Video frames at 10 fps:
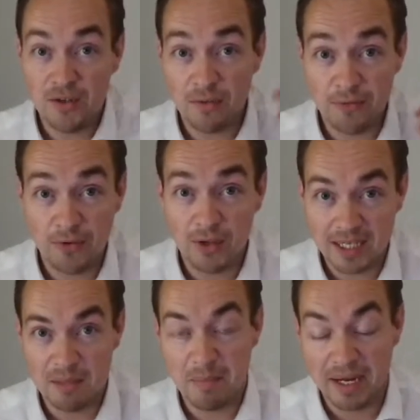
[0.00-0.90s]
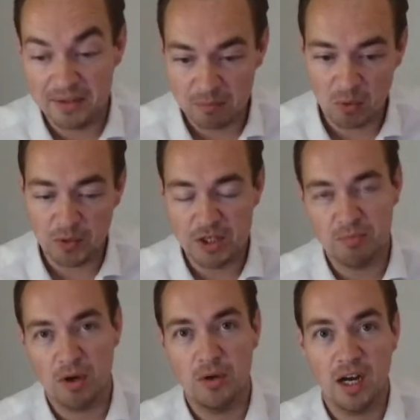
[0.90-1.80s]
fully independent mortgage
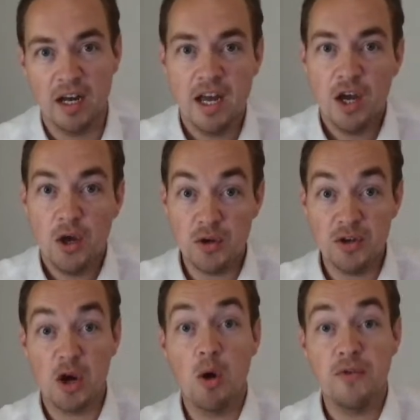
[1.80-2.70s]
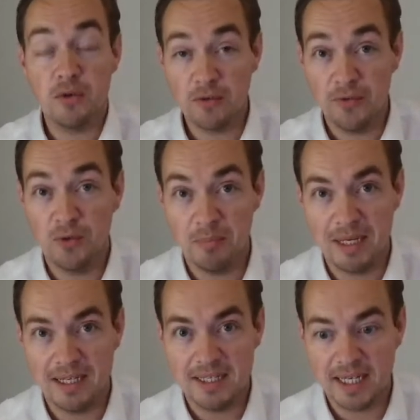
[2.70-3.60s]
broker who can go over your
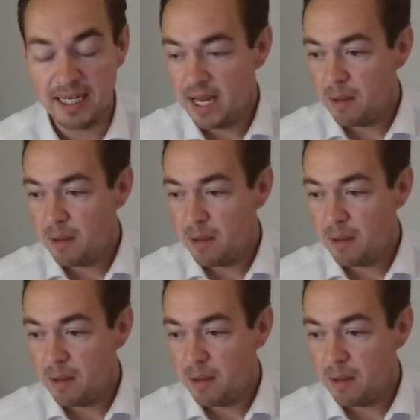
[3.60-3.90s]
affordability,